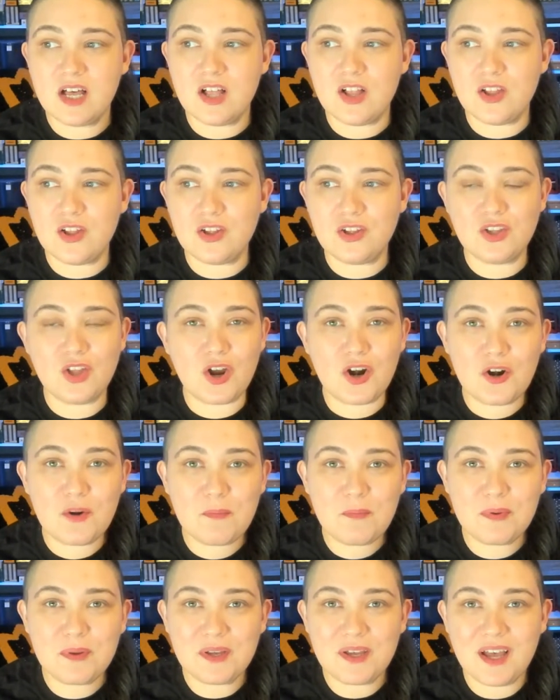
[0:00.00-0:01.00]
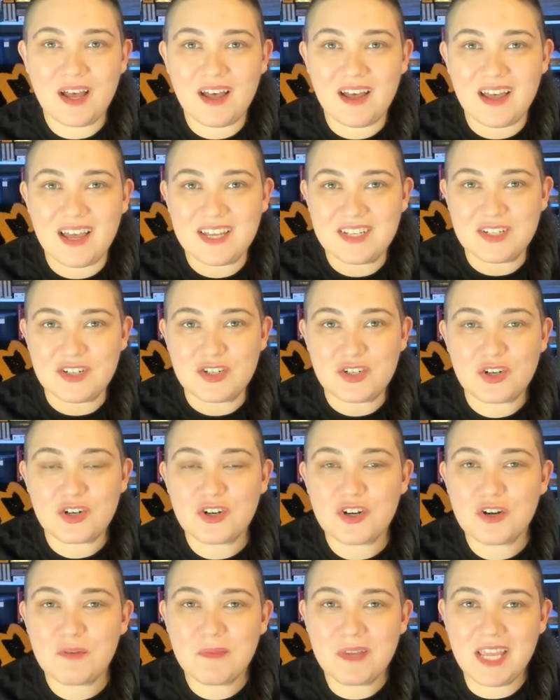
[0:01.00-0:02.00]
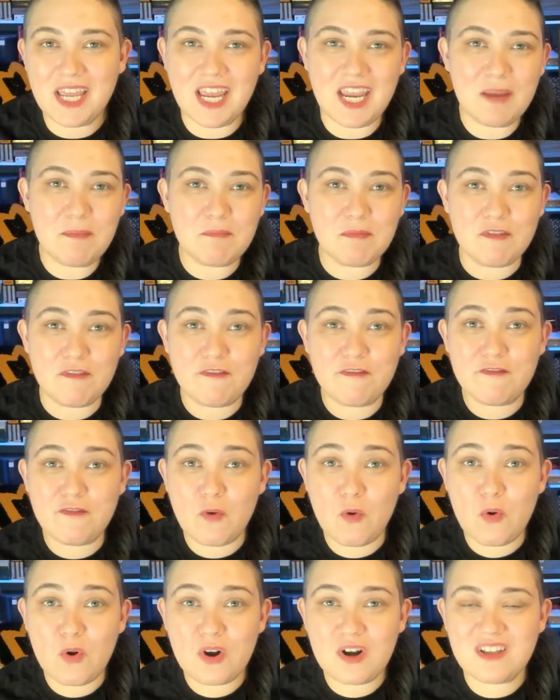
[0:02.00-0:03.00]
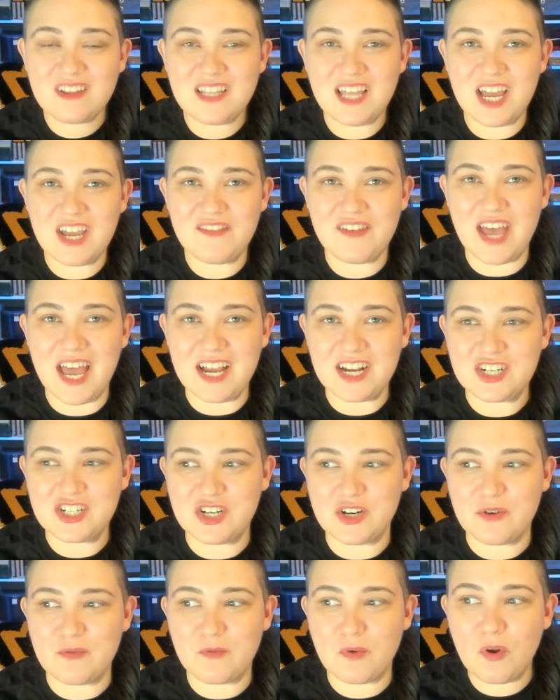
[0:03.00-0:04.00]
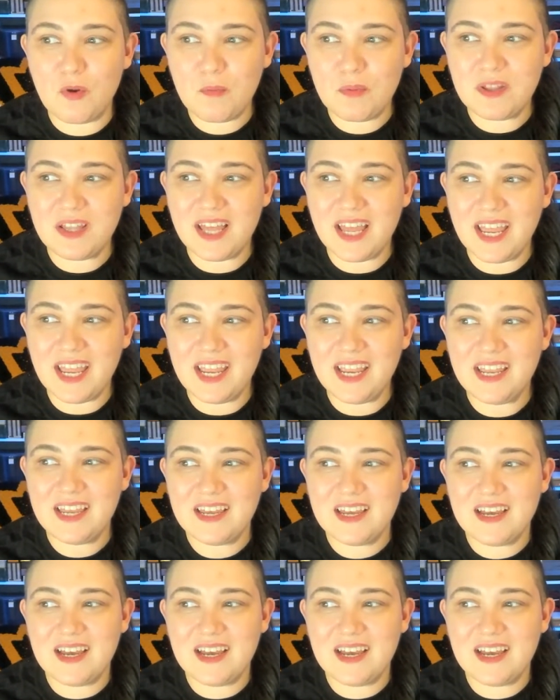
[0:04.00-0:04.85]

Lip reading: LARP as a term came before live action role play,